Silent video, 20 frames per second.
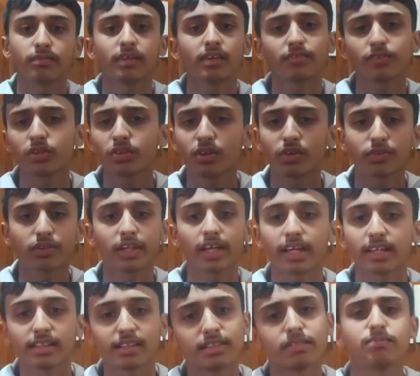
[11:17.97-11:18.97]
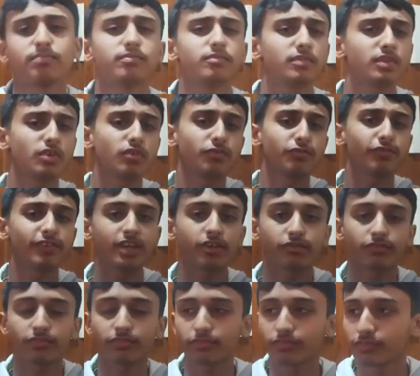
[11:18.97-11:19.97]
If you don't like this, you
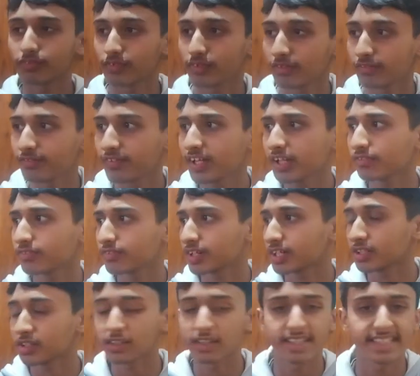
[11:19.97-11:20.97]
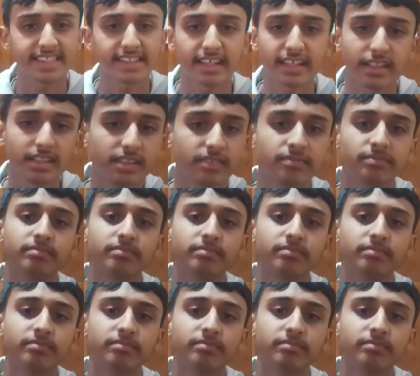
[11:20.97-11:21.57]
feel free to dislike.